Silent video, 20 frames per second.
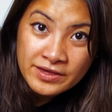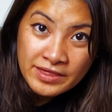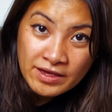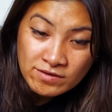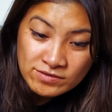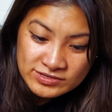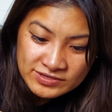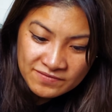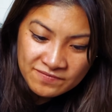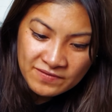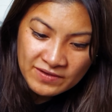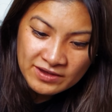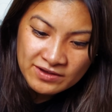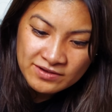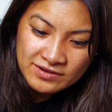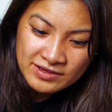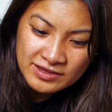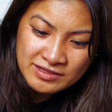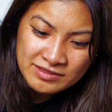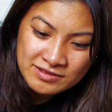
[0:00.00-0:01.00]
that was a
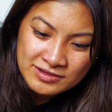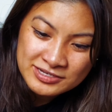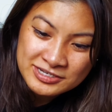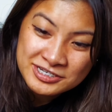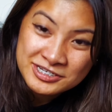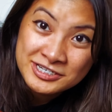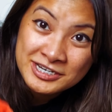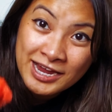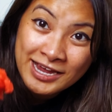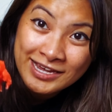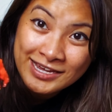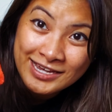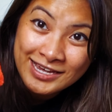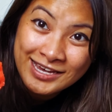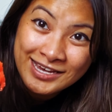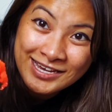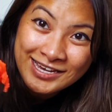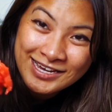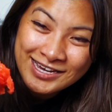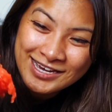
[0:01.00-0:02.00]
fail. It looks janky.